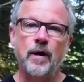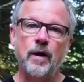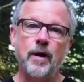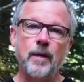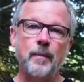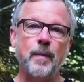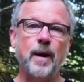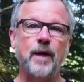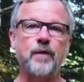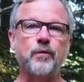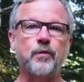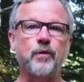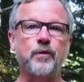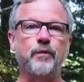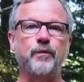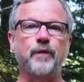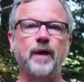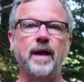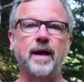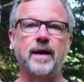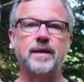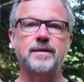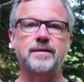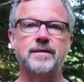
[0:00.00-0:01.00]
very much
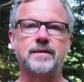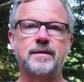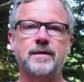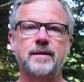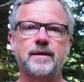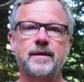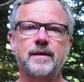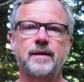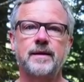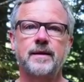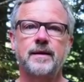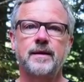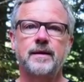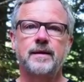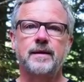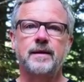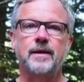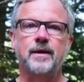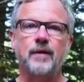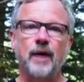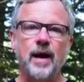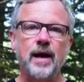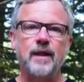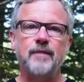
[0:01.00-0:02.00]
reflects
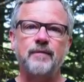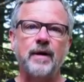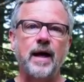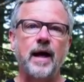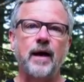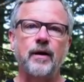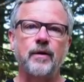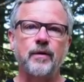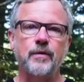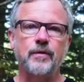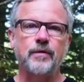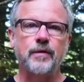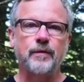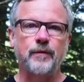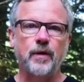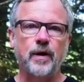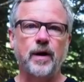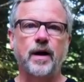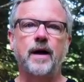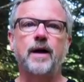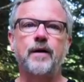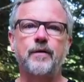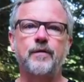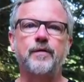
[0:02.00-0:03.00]
the great values of our
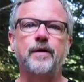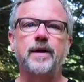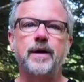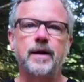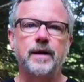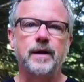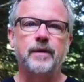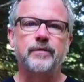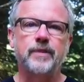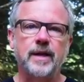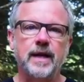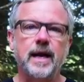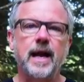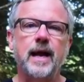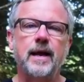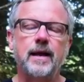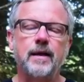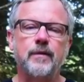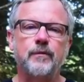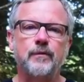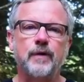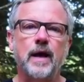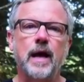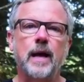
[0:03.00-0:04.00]
country, of
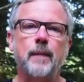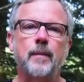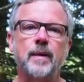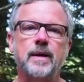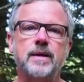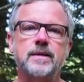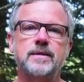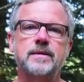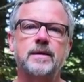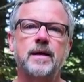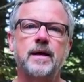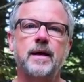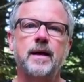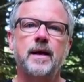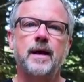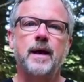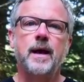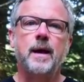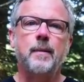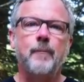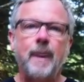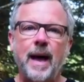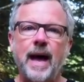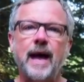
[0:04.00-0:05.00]
Canadian families,
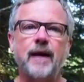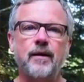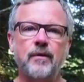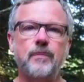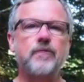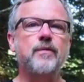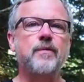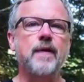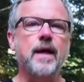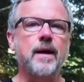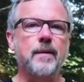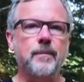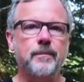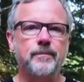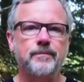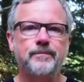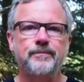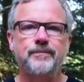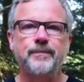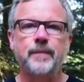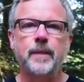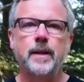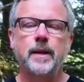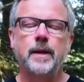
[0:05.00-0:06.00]
back to
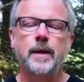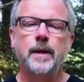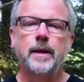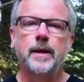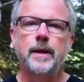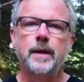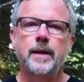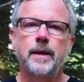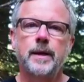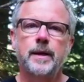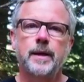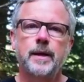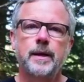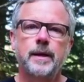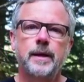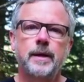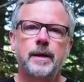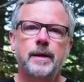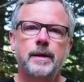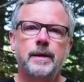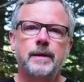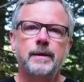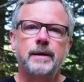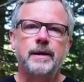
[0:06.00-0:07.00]

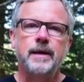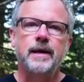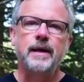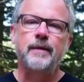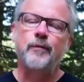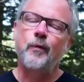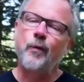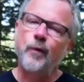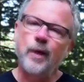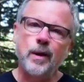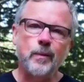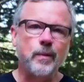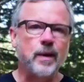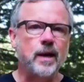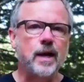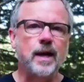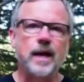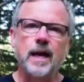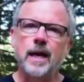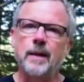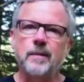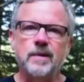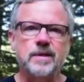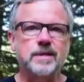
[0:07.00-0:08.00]
them. If only we could
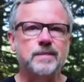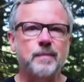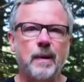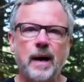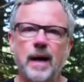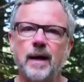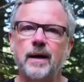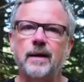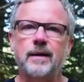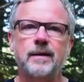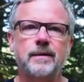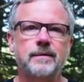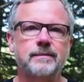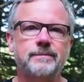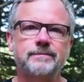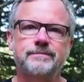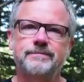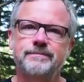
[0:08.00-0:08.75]
get him to smile.